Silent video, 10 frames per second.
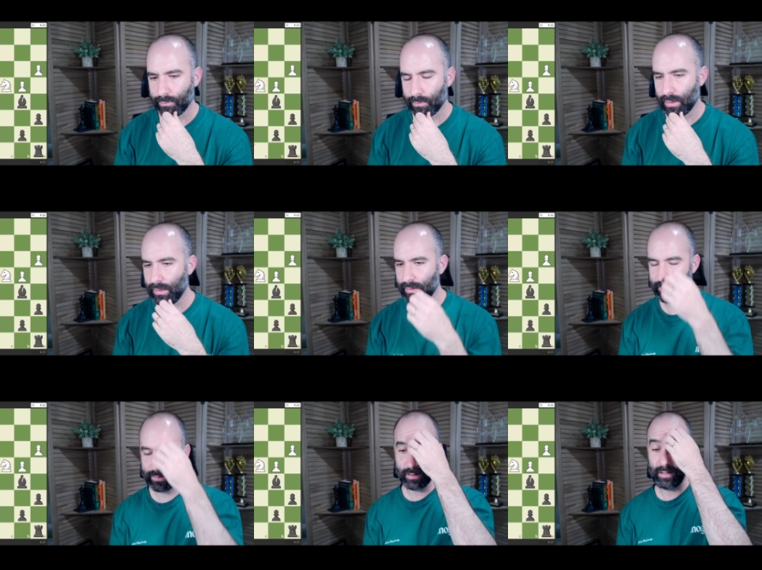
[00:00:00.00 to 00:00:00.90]
okay,
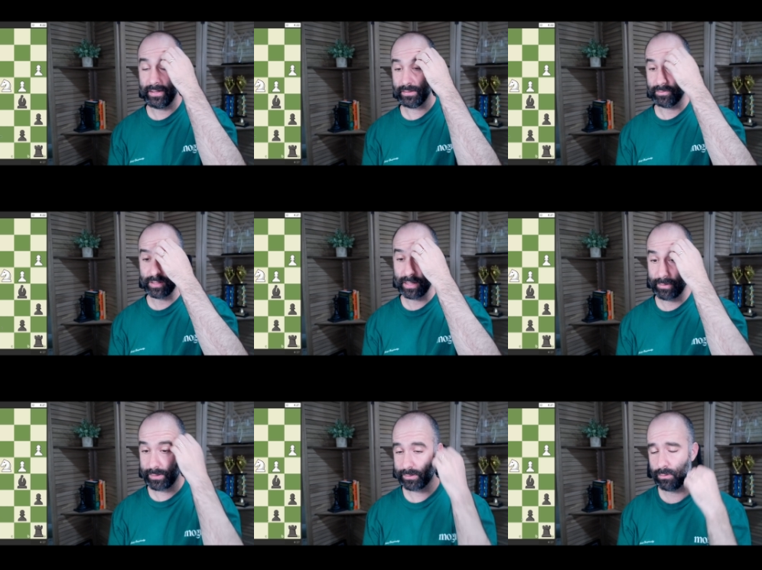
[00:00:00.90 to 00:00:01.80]
let's start gaining some time
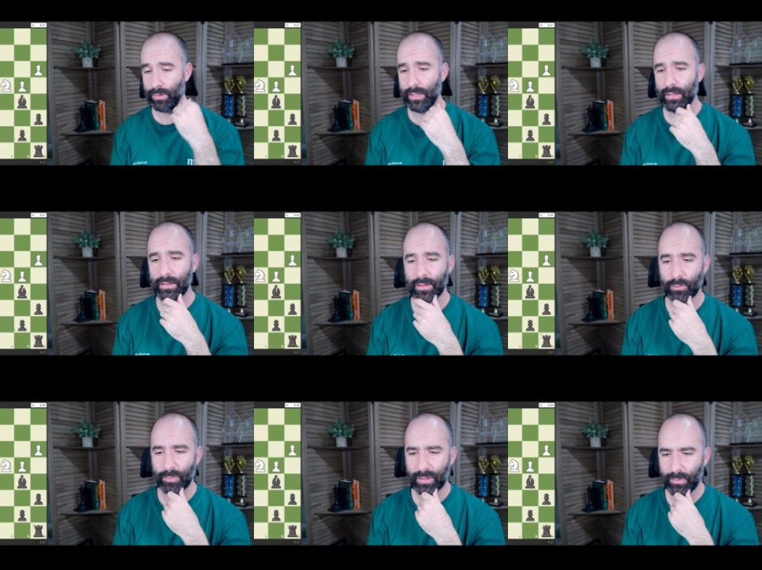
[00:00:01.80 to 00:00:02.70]
on this queen, and then
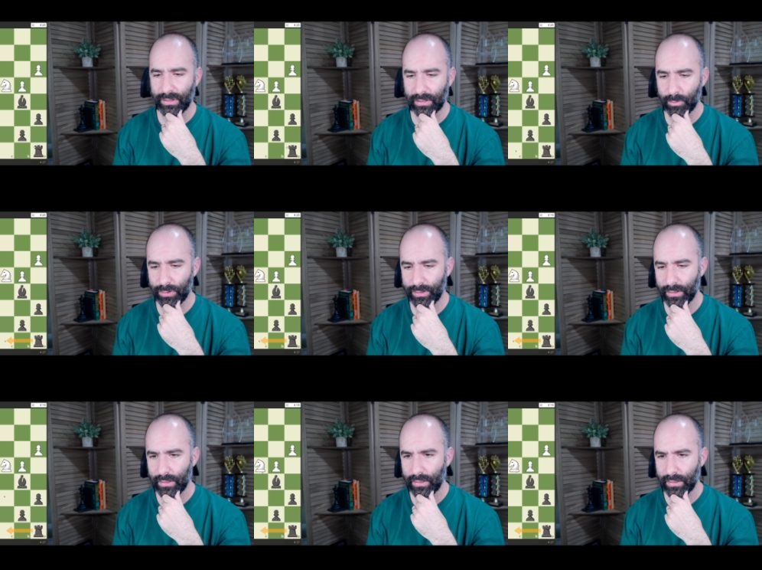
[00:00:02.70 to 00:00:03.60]
we're probably going to put
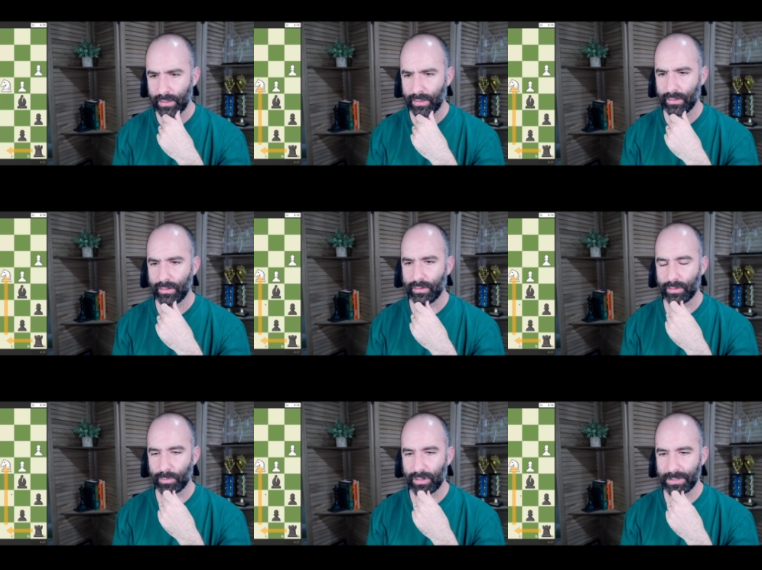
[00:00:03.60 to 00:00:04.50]

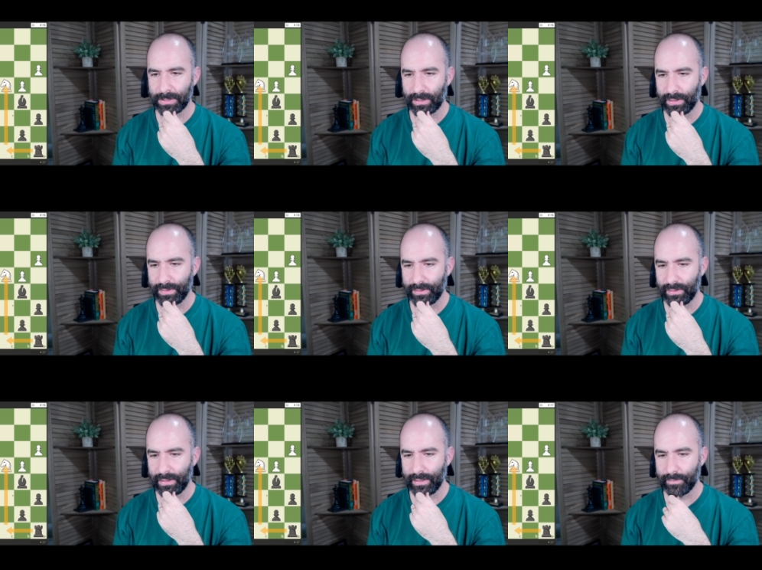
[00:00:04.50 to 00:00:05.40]
some pressure on this knight.